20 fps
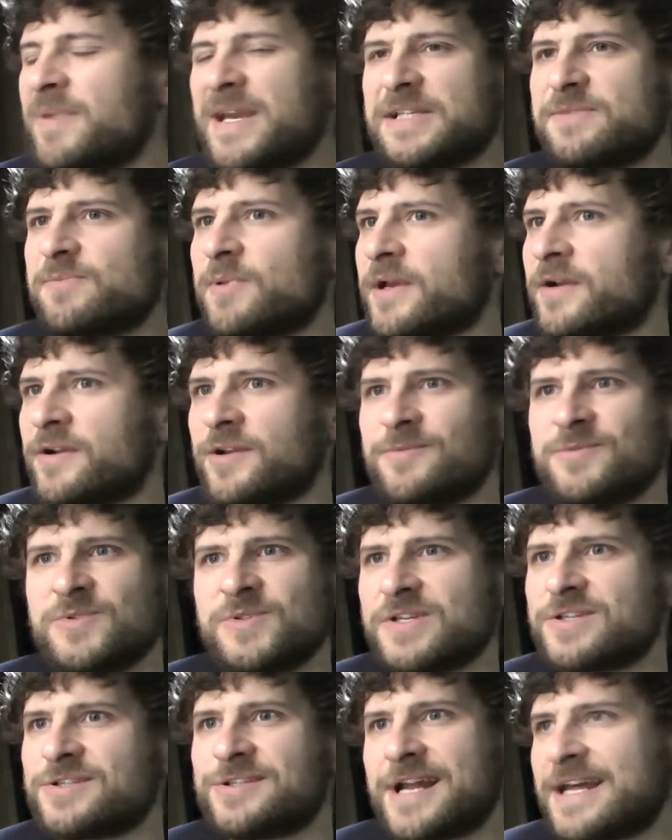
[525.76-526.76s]
bass player and a
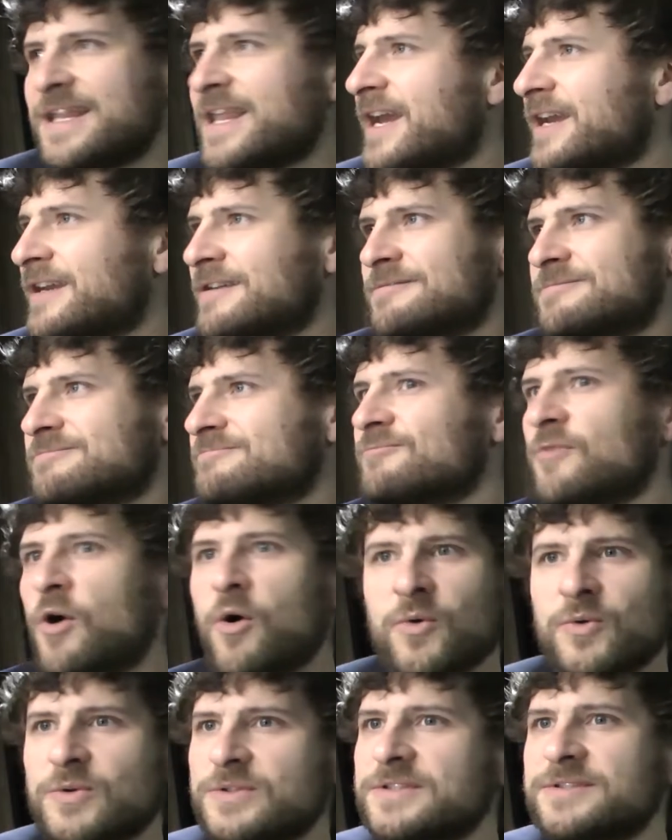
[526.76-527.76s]
musician. I like
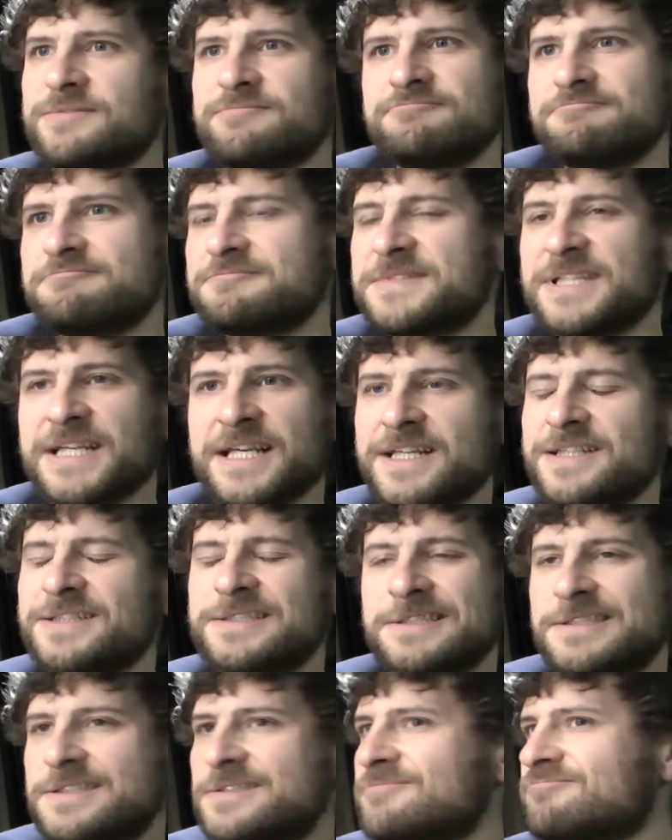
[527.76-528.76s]
old
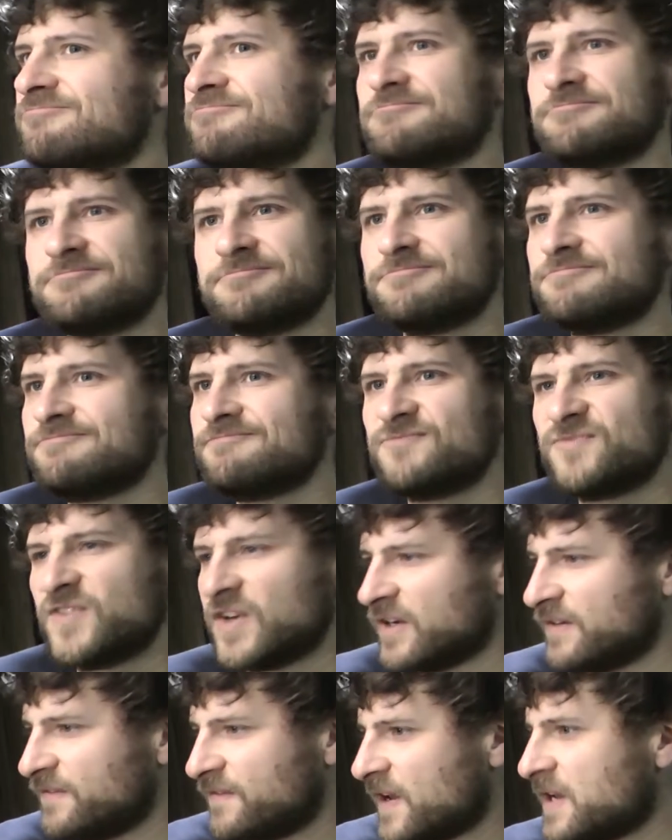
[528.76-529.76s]
things,
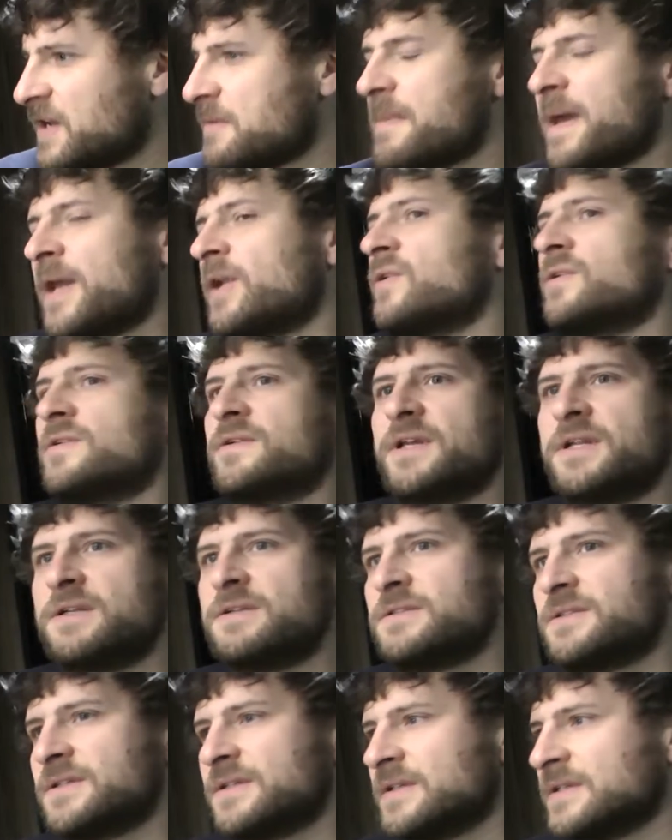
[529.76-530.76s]
very fundamental
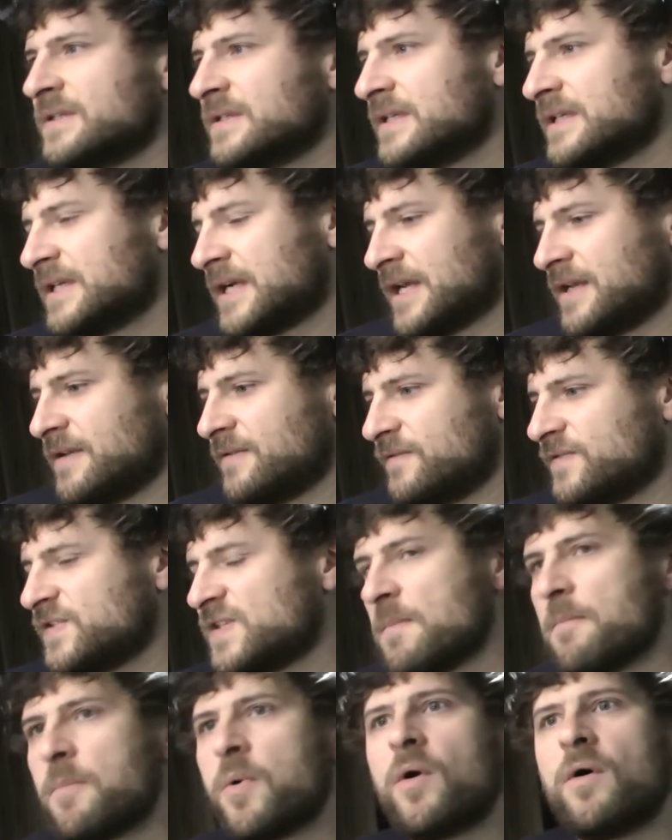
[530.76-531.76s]
and kind of
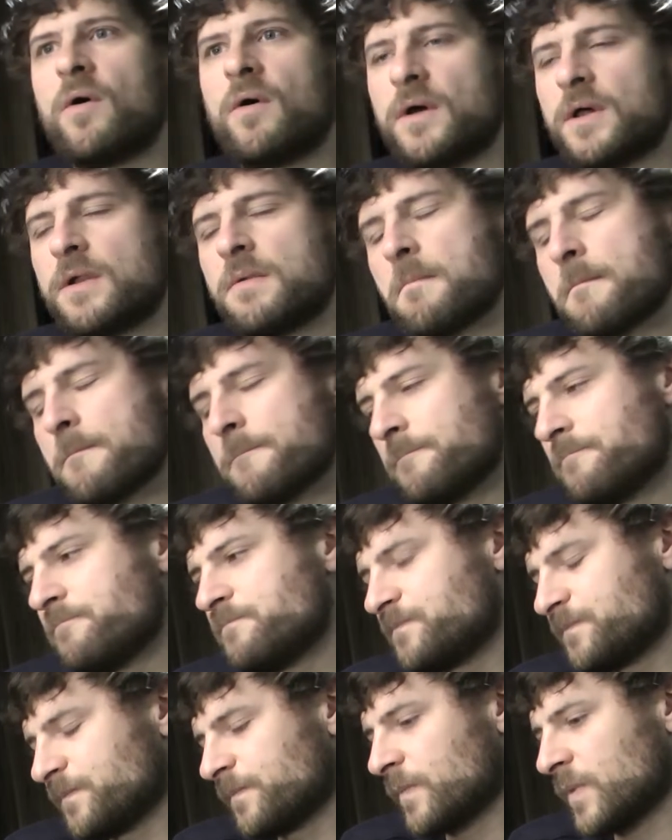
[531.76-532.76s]
simple, and,
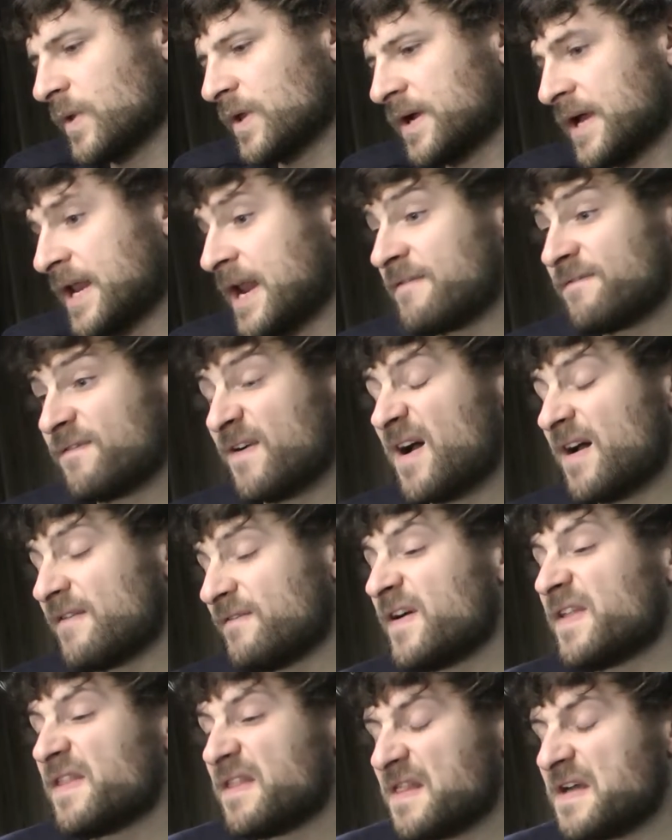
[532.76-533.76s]
and I, I
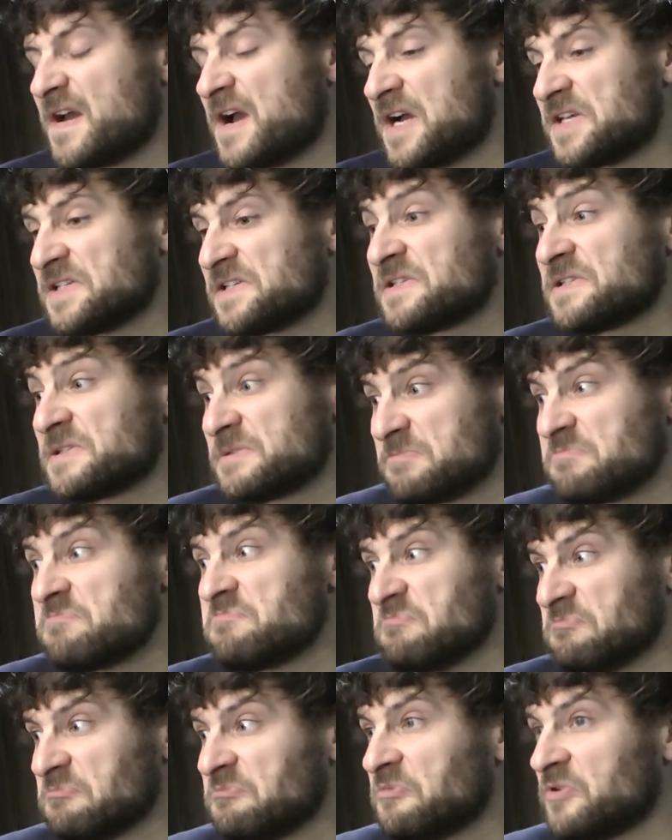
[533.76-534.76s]
find that the Casa is
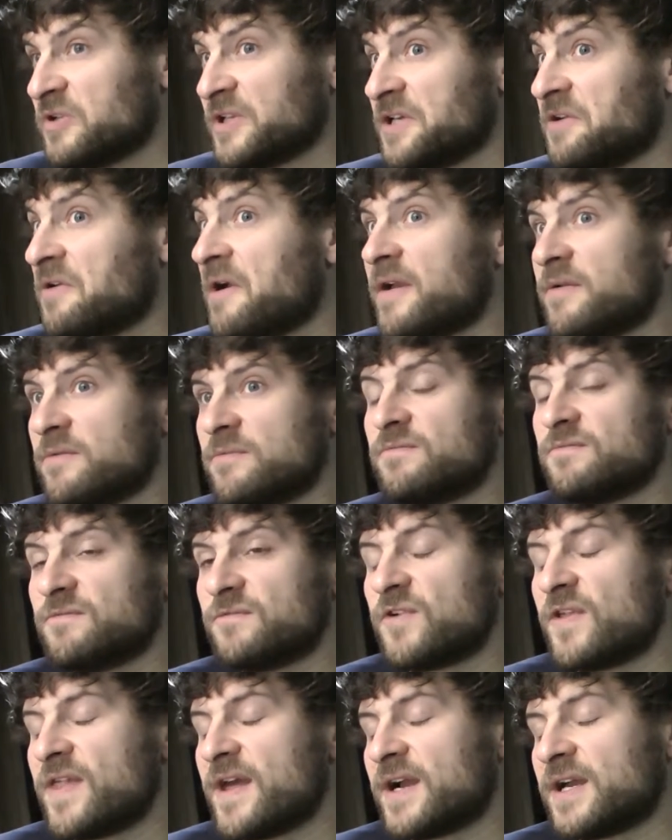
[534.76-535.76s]
really great
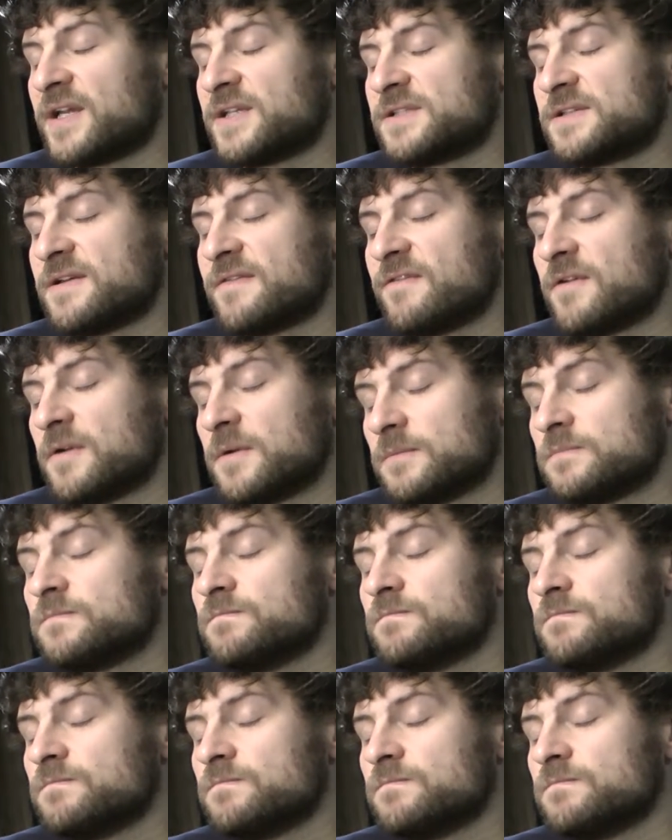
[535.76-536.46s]
for that kind of stuff.